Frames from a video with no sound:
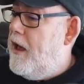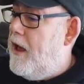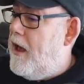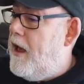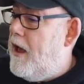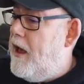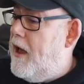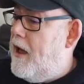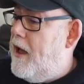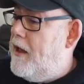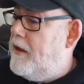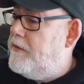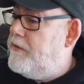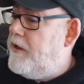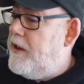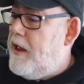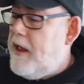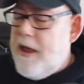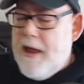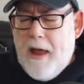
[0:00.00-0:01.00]
And
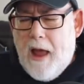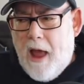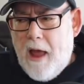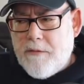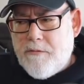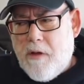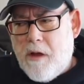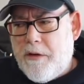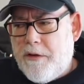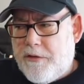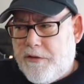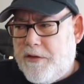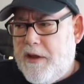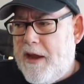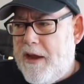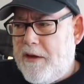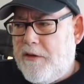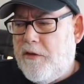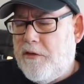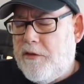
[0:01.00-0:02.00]
I've got to
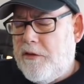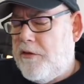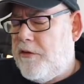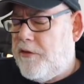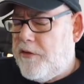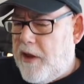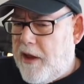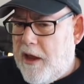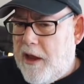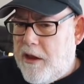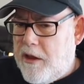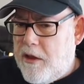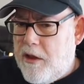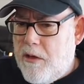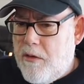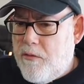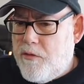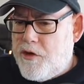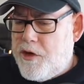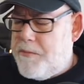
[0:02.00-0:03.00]
say, it doesn't say a
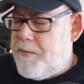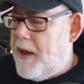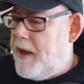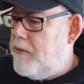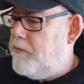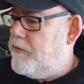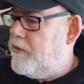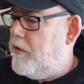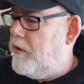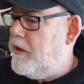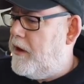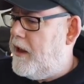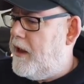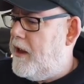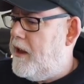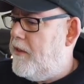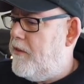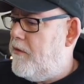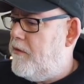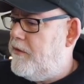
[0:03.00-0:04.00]
huge amount on
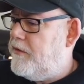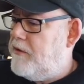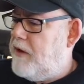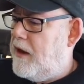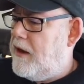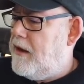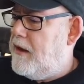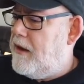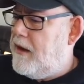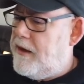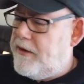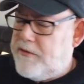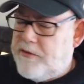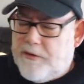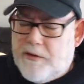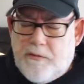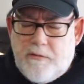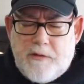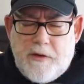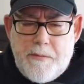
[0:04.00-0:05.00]
here. There isn't a
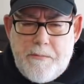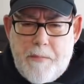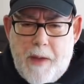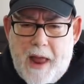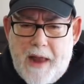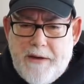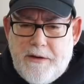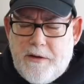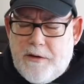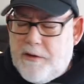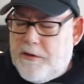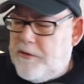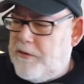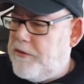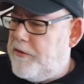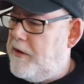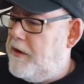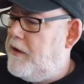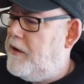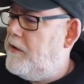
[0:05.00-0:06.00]
list of
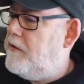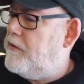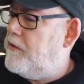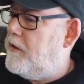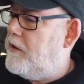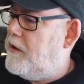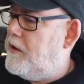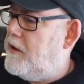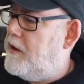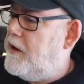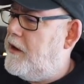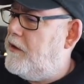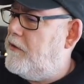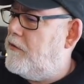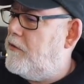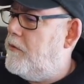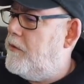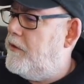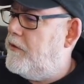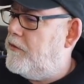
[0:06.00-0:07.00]
dependencies that you need
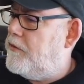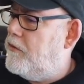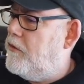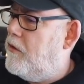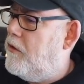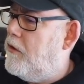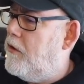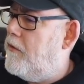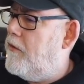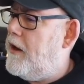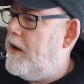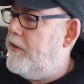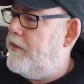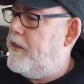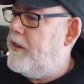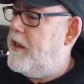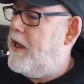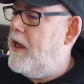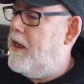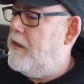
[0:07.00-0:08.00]
to install or
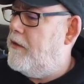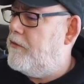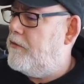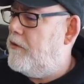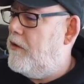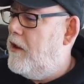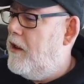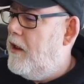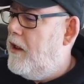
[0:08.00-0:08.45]
anything else.